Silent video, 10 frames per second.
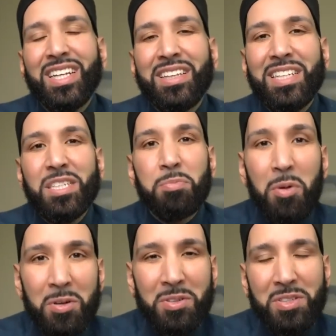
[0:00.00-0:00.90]
the
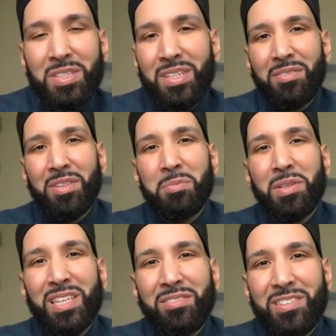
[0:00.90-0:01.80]
spoils of the
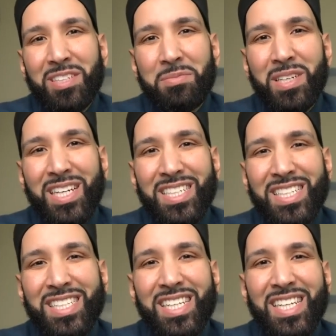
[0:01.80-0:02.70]
believers,
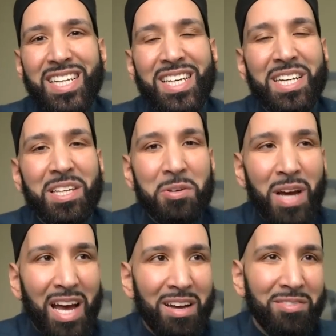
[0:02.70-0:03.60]
because you
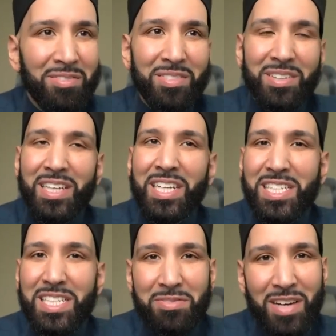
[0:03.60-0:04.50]
have
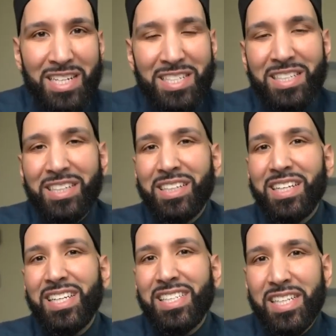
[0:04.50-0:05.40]
easy fasting,
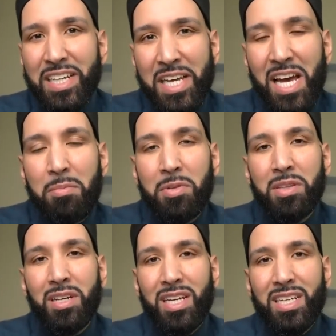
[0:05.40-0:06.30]
easy qiyam,
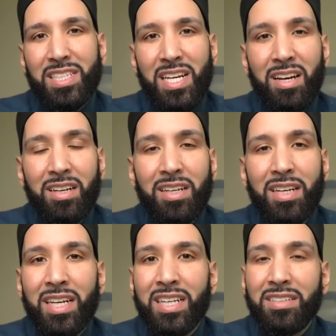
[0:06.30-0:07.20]
bidnillahi ta'ala,
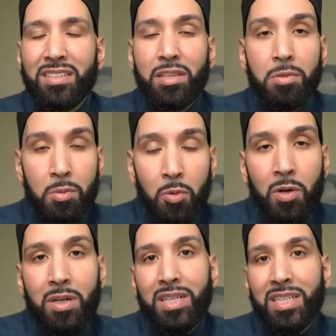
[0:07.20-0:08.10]
and the
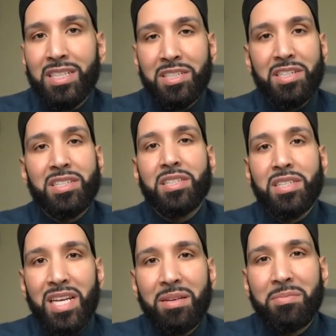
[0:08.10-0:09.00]
reward is just the
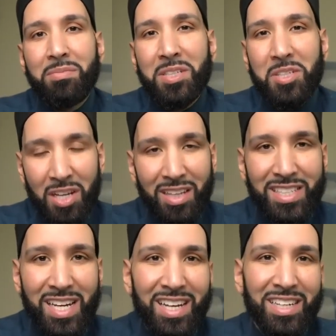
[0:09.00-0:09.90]
same, inshallah
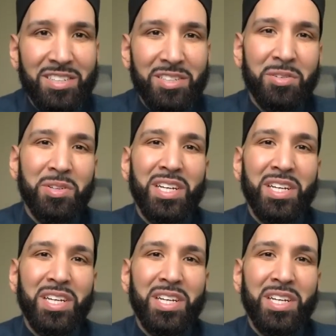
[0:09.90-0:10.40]
ta'ala. So